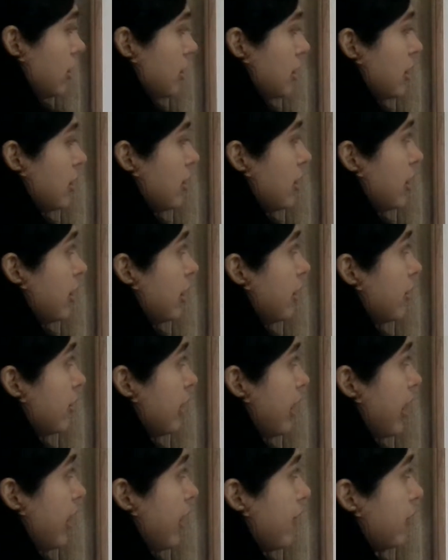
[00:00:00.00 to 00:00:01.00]
And then
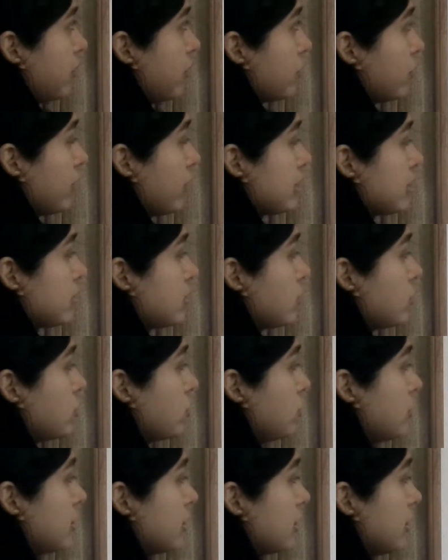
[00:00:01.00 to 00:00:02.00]
here I have the rest of the
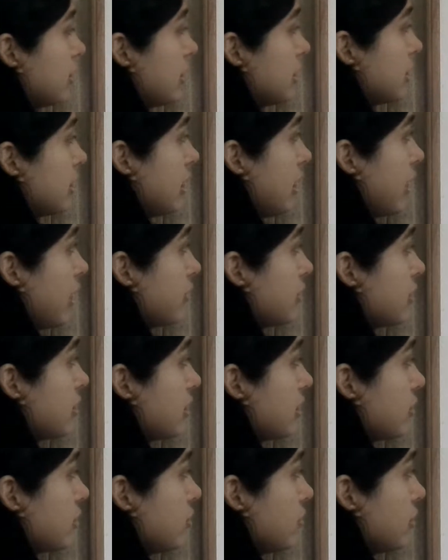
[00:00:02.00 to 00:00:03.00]
students. So let's say I have
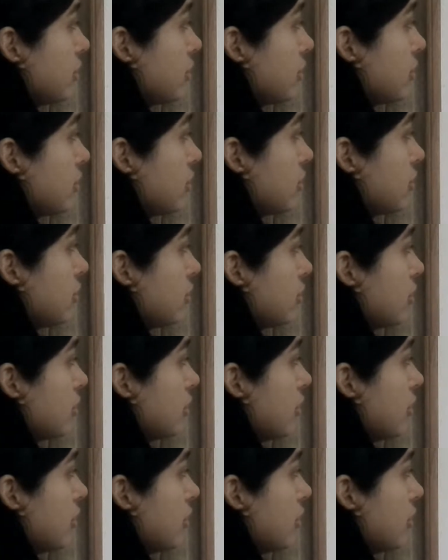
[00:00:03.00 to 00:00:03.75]
6 students.